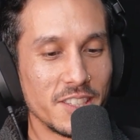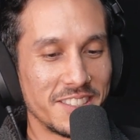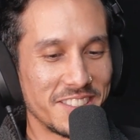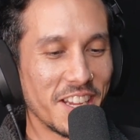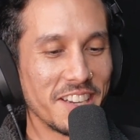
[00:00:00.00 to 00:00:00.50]

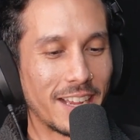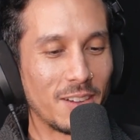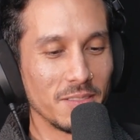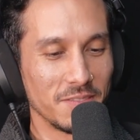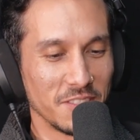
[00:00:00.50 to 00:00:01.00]
Turned
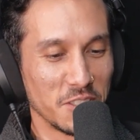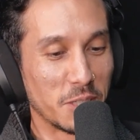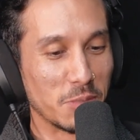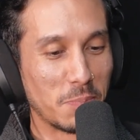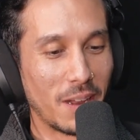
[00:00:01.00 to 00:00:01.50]
out
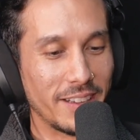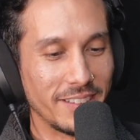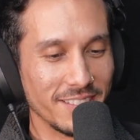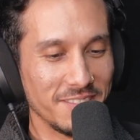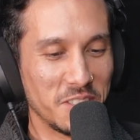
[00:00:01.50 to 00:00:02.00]
she was
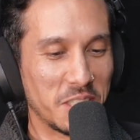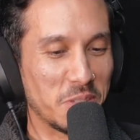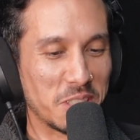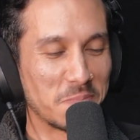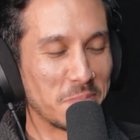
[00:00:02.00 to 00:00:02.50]
blind. She
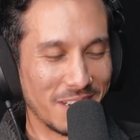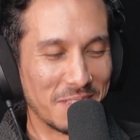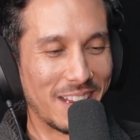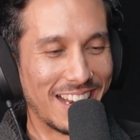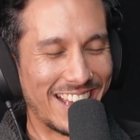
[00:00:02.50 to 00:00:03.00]
was just
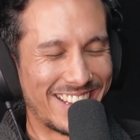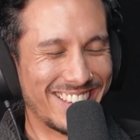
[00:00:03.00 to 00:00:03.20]
pulling my leg.